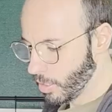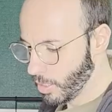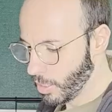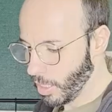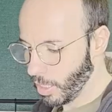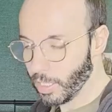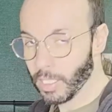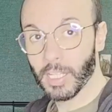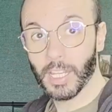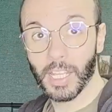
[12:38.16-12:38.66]

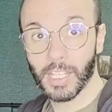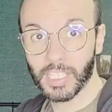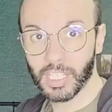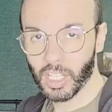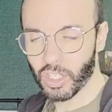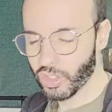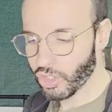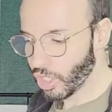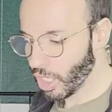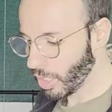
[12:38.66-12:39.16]
So let's
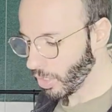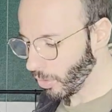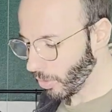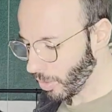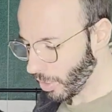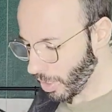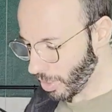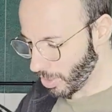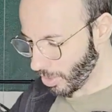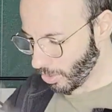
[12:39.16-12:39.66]
check
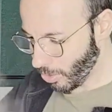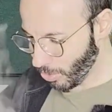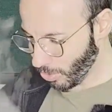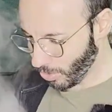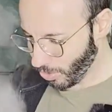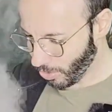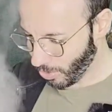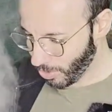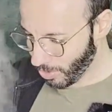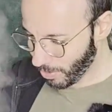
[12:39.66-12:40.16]
on the
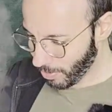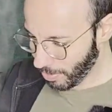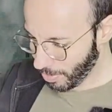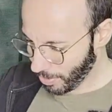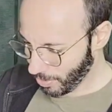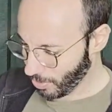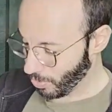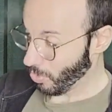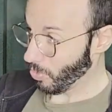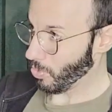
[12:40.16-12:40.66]
soup.
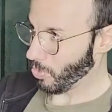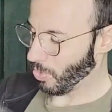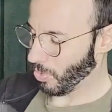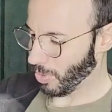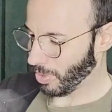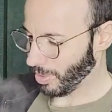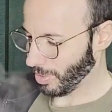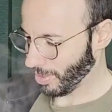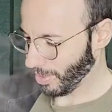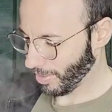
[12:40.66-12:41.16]
Ooh,
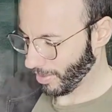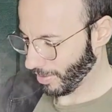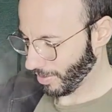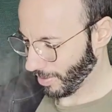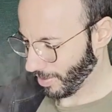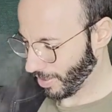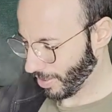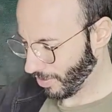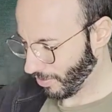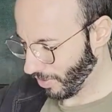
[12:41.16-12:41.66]

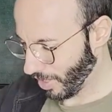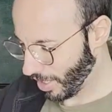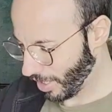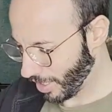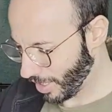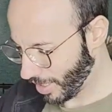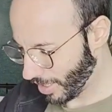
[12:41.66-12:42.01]
it's very